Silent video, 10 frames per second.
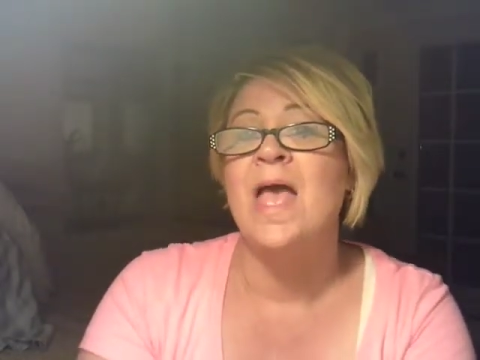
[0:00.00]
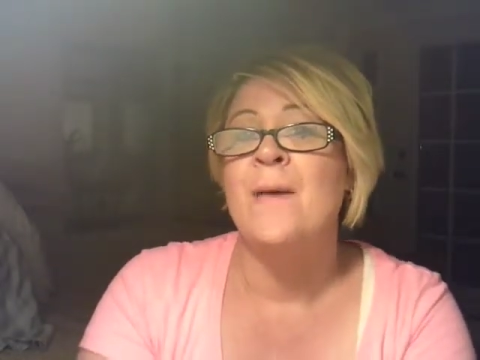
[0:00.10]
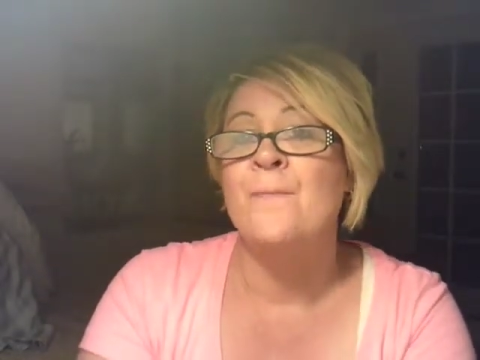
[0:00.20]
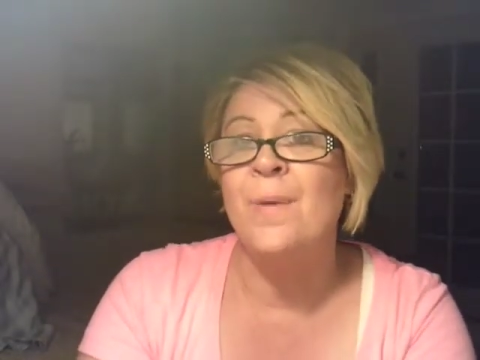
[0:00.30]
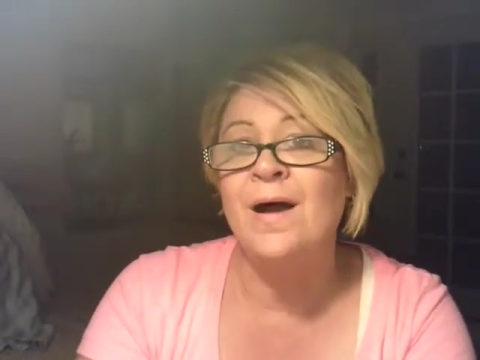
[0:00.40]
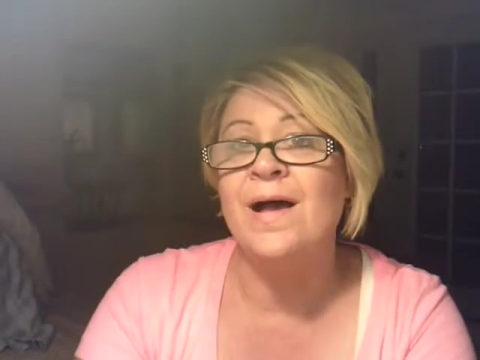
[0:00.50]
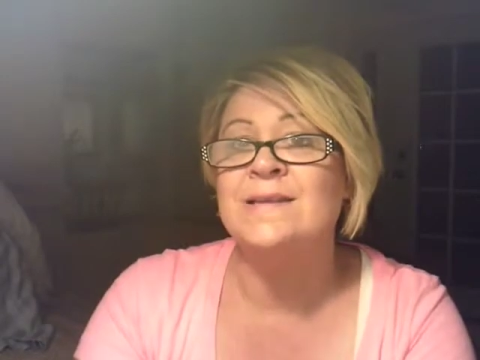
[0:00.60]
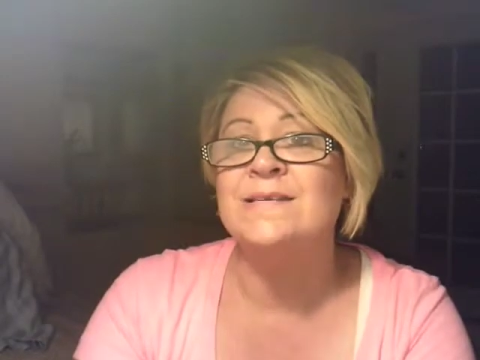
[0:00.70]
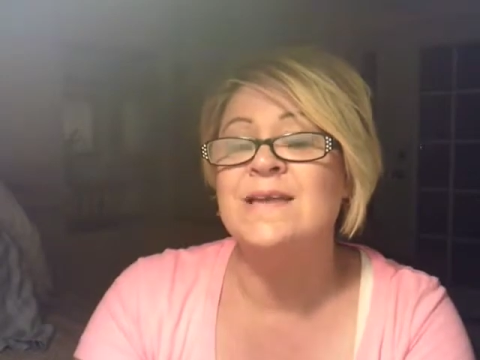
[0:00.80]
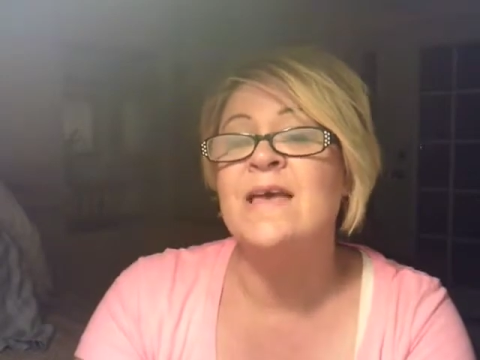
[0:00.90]

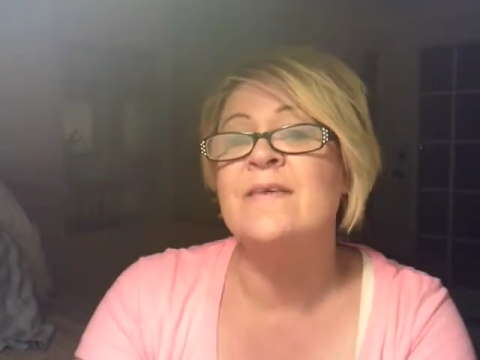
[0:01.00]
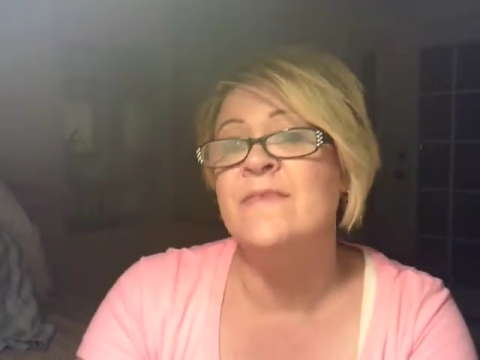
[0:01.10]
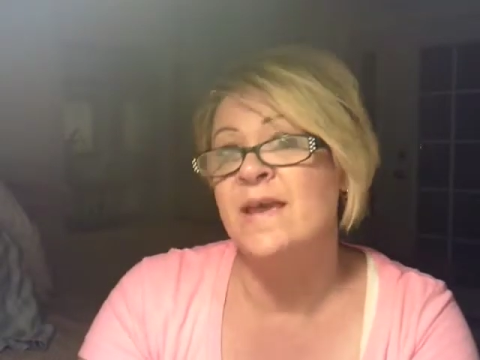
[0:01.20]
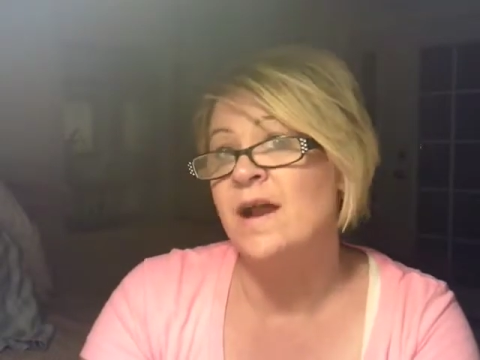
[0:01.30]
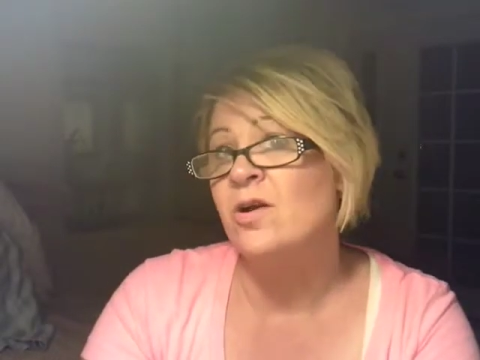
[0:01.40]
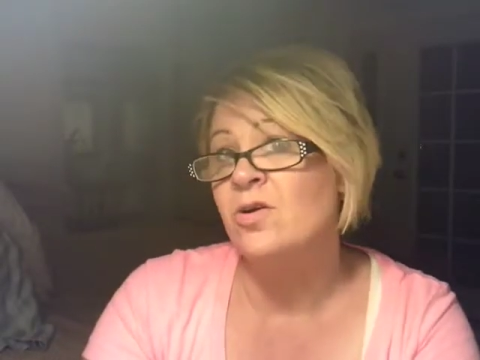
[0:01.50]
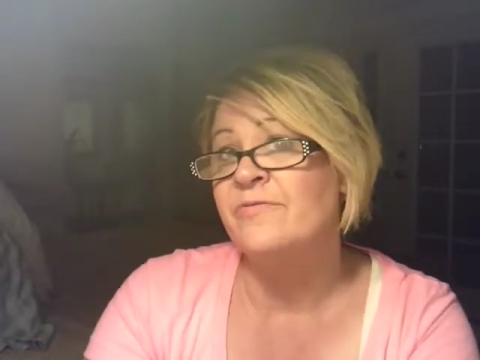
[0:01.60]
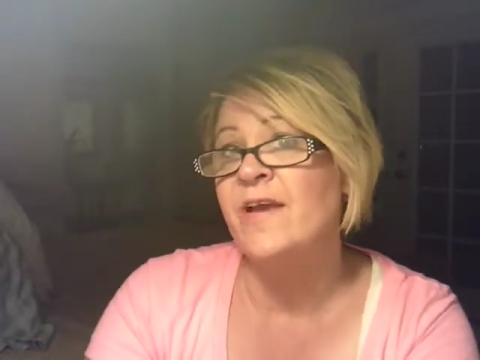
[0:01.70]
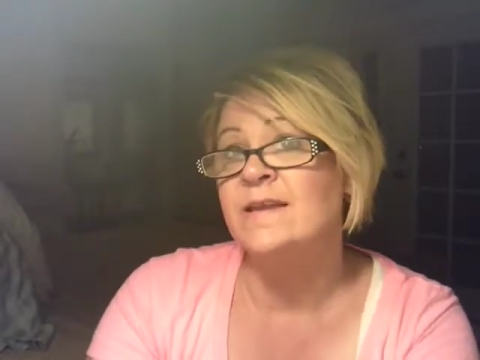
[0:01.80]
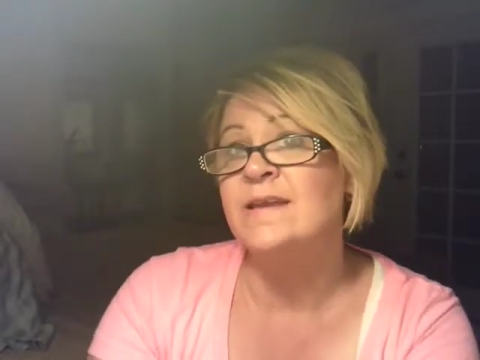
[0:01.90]
But they are
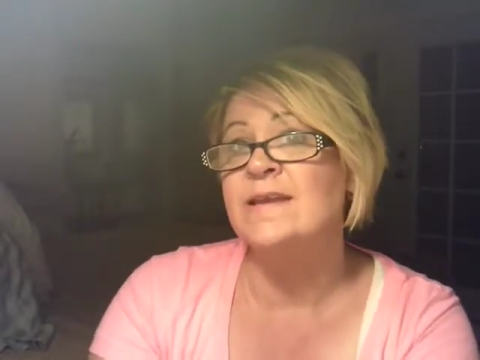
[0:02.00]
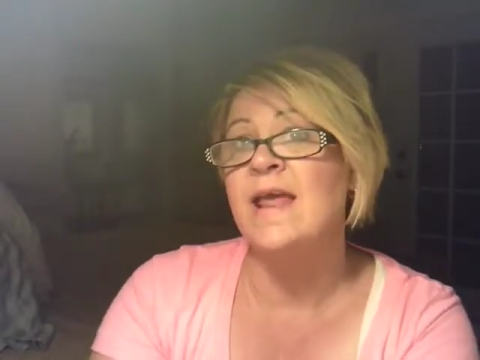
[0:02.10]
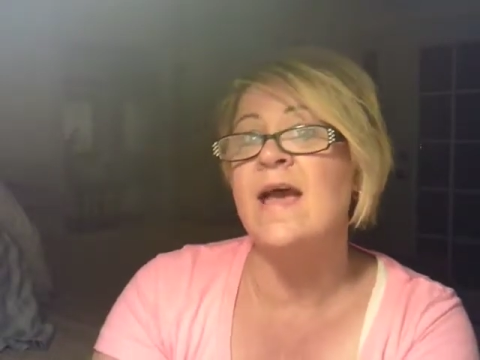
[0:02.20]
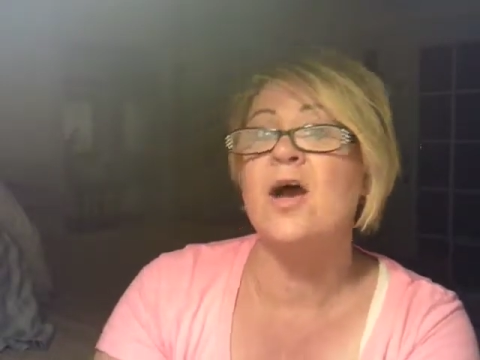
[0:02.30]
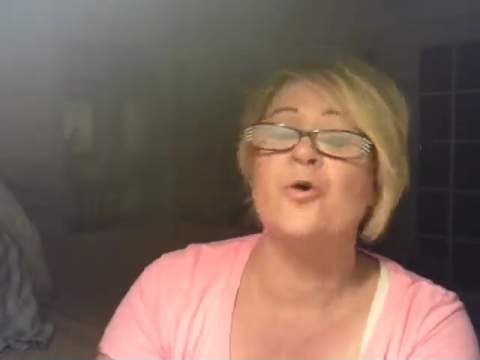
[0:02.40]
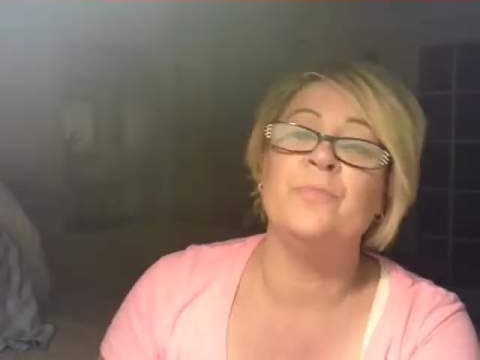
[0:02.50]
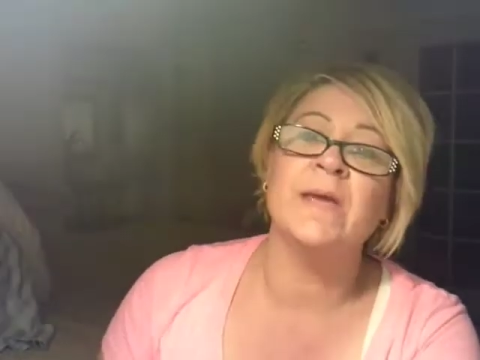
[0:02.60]
affected now,